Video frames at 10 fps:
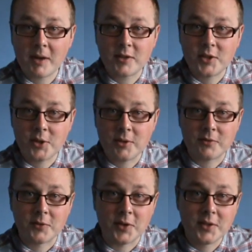about the tuner
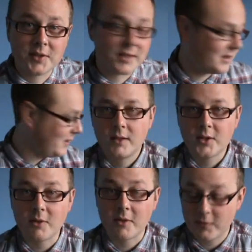first.
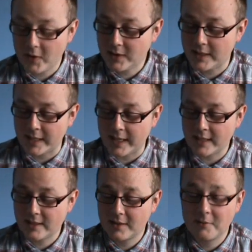So the first thing
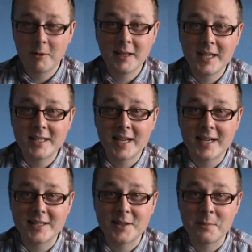is, when they said
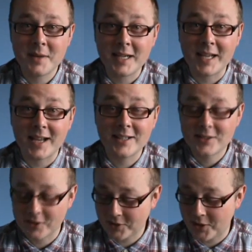it's a mini
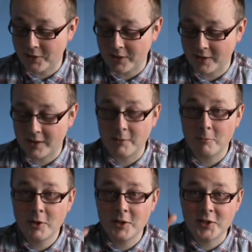headstock tuner, they
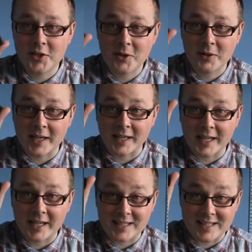weren't joking,
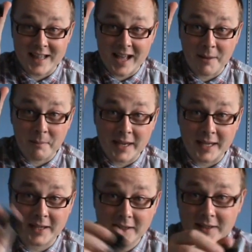it is that
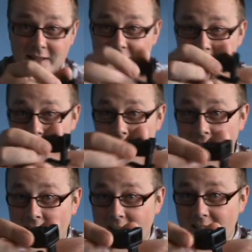big. Look at
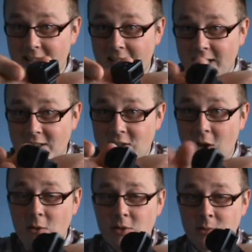that. It is
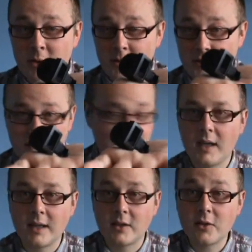so small.
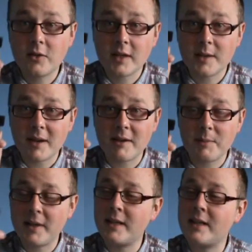And the good thing about
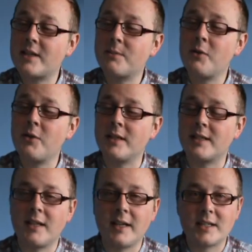it being this small
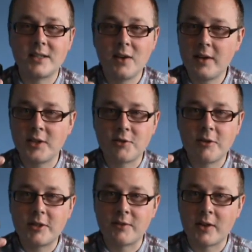is that it's not
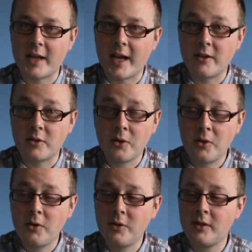intrusive on the head at
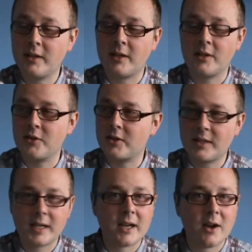all. You can just
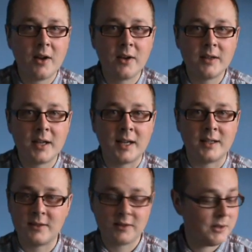stick it on
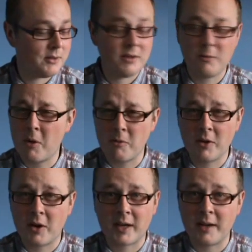and you won't
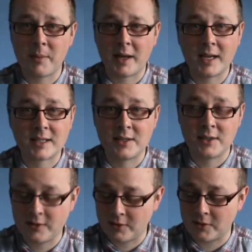knock it by
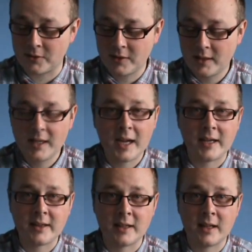accident or
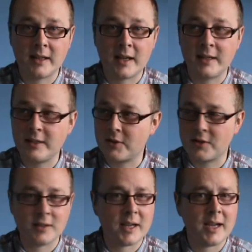anything like that, and it
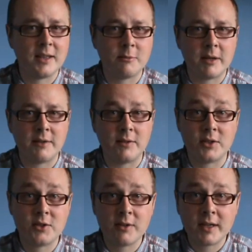doesn't get in the way of your
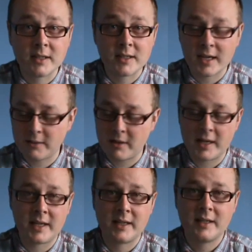strings
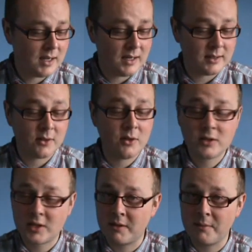anywhere. And
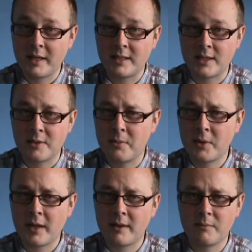also it means you can
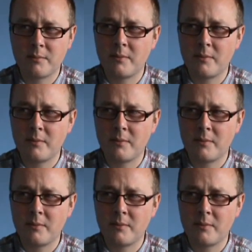put it